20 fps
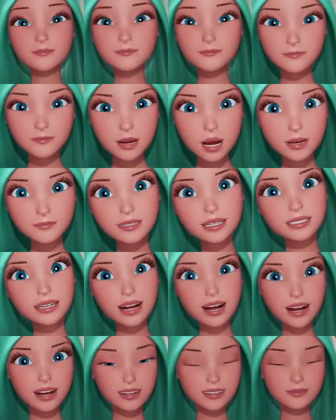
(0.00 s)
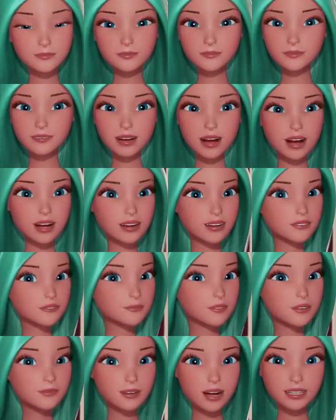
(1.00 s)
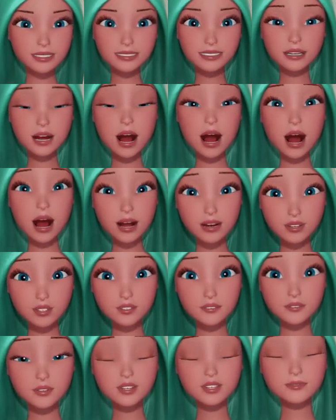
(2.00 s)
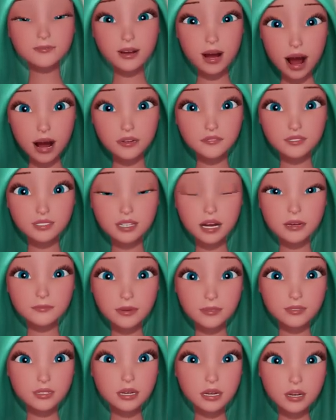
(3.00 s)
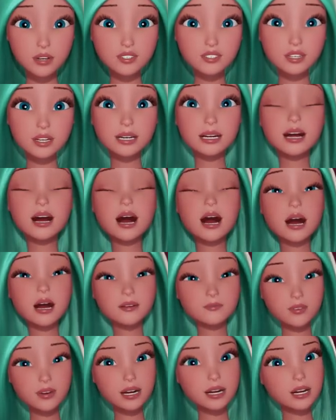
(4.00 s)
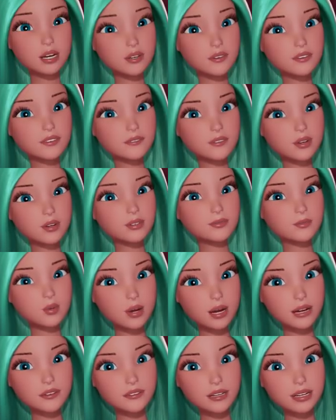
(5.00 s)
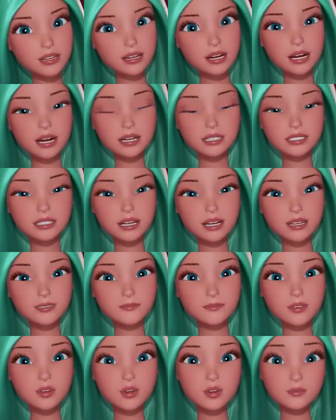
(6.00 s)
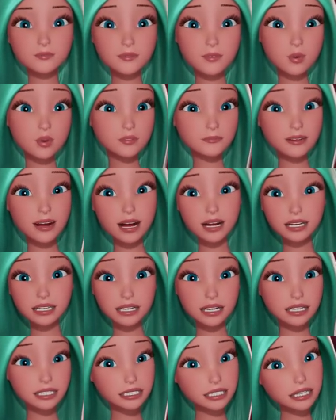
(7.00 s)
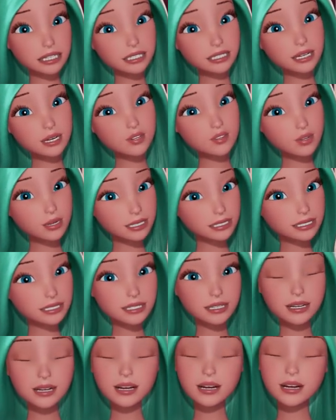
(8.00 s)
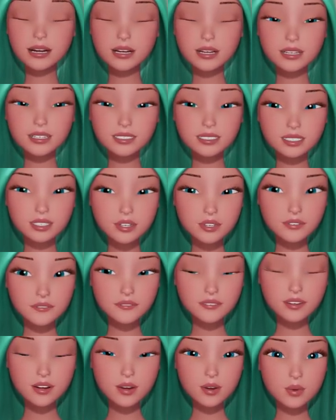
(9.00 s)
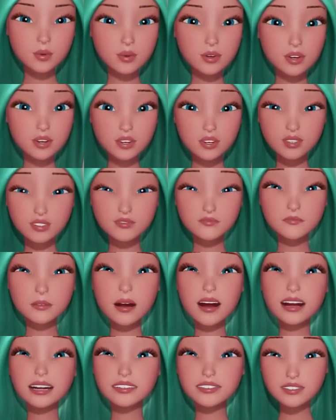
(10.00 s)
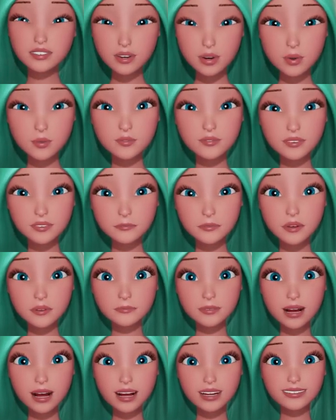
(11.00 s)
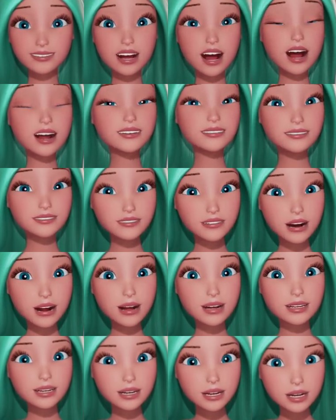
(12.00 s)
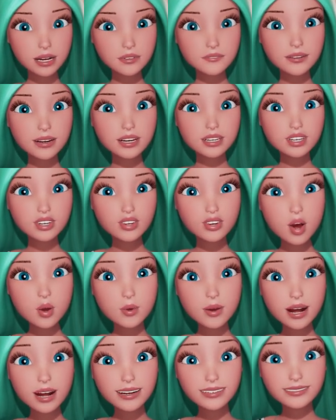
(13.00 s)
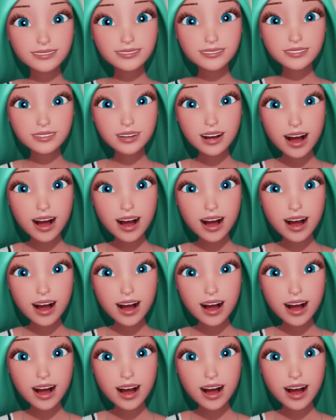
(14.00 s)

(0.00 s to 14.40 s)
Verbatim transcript: Barbie style. I love mermaids. I look for them every time I'm in the ocean. But I hear they're very private. They like to keep their mermaidness a secret. So you never know. You might know some mermaids and not even know it.